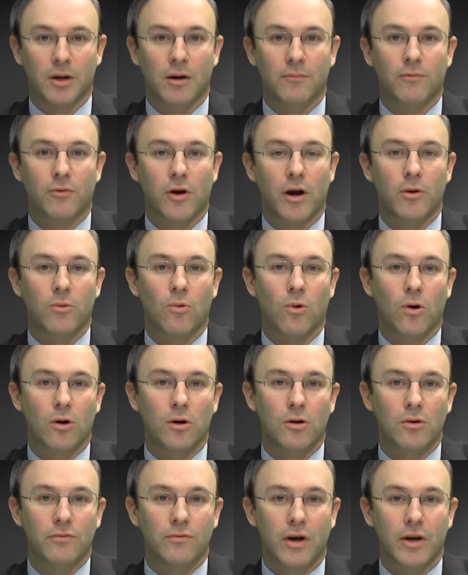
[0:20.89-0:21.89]
I'm Frank
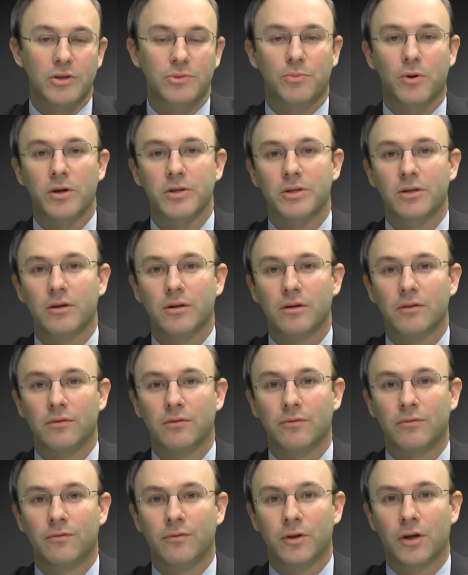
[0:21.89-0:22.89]
Walker, Vice President of